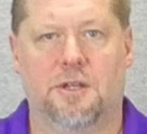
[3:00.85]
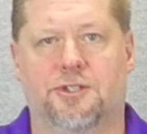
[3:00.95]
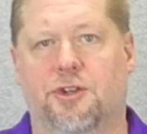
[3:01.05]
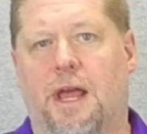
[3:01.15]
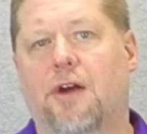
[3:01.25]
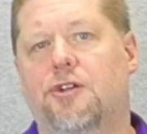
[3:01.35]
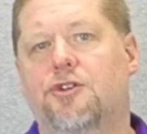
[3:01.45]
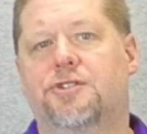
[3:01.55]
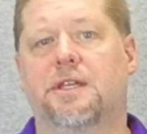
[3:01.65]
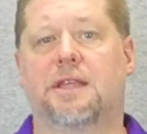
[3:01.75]
So now
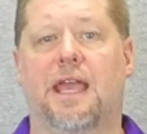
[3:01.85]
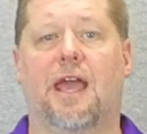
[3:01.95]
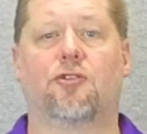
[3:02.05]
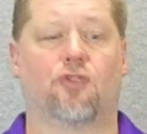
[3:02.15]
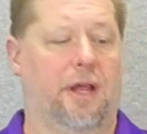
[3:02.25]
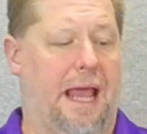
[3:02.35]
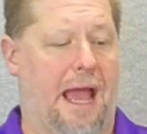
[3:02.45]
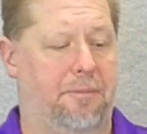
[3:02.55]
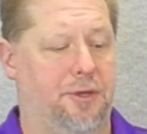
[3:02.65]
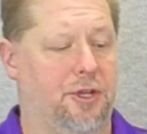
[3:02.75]
using the Android
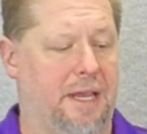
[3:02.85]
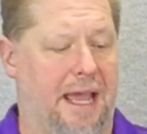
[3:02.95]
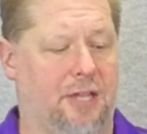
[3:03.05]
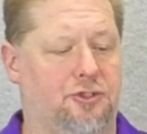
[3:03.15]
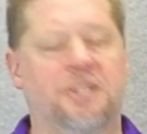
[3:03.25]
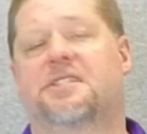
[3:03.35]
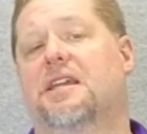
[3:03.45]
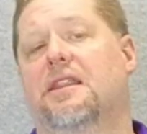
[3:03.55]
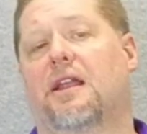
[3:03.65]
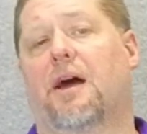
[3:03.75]
app, you can actually
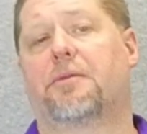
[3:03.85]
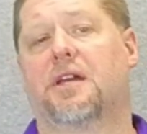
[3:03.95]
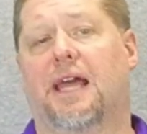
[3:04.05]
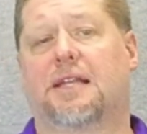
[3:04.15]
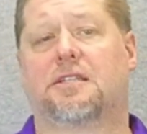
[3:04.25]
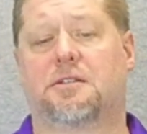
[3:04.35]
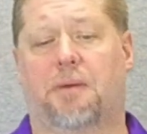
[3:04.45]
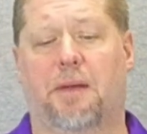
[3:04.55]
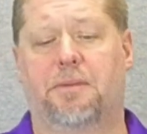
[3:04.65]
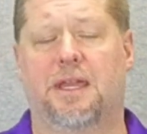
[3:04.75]
see that I'm connected to
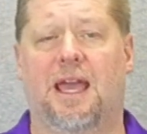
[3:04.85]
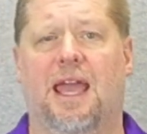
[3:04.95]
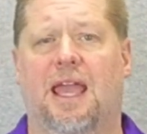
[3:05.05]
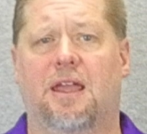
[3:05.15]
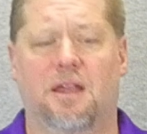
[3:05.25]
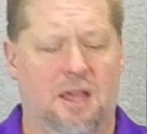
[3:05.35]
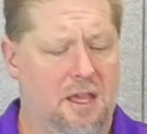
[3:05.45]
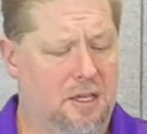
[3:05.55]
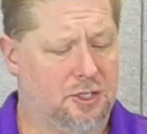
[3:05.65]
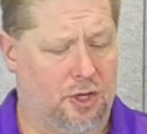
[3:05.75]
my
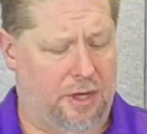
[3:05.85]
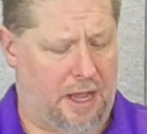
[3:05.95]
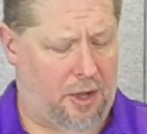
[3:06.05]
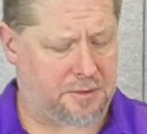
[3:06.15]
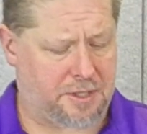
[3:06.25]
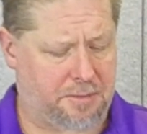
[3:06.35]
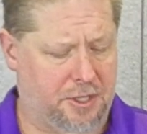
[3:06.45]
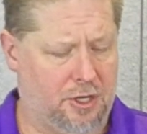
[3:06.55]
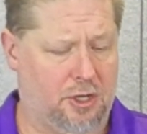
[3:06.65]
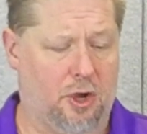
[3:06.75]
PA. So now I'm
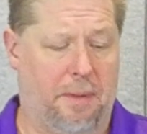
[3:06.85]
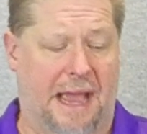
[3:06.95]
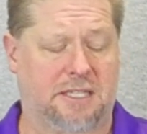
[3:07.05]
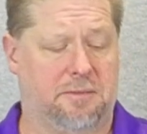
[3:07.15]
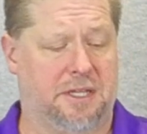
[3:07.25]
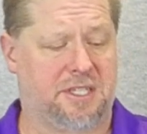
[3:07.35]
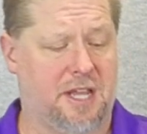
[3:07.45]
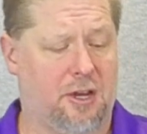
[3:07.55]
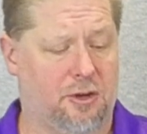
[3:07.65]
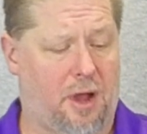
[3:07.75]
simply gonna go back to my
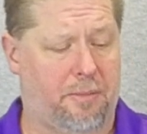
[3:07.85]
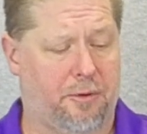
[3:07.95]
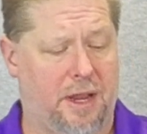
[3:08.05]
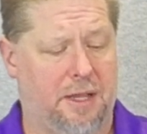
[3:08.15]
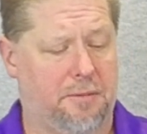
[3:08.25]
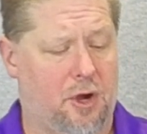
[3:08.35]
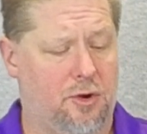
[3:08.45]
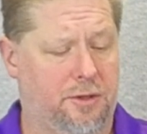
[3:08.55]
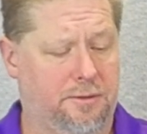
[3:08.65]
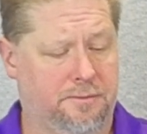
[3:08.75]
standard operating
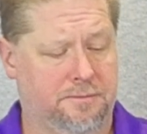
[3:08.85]
mode.